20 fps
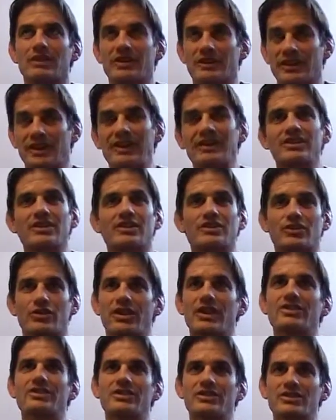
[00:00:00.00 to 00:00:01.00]
easy a
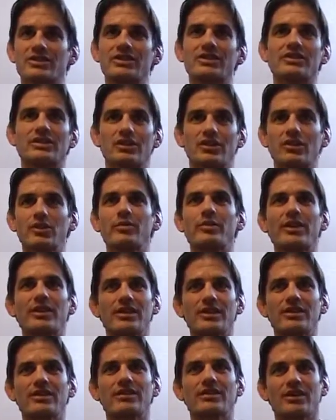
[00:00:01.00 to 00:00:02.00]
transition as it could be.
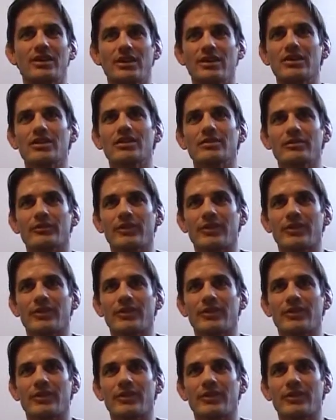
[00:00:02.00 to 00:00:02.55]
I